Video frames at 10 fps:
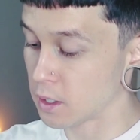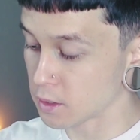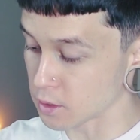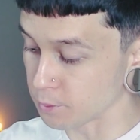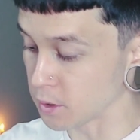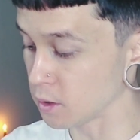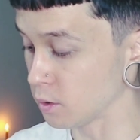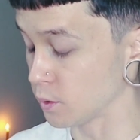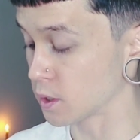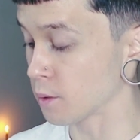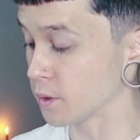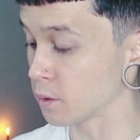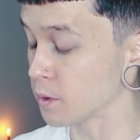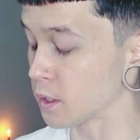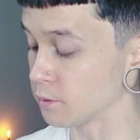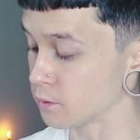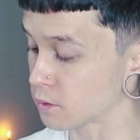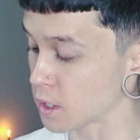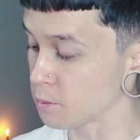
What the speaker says: something new is coming about, right?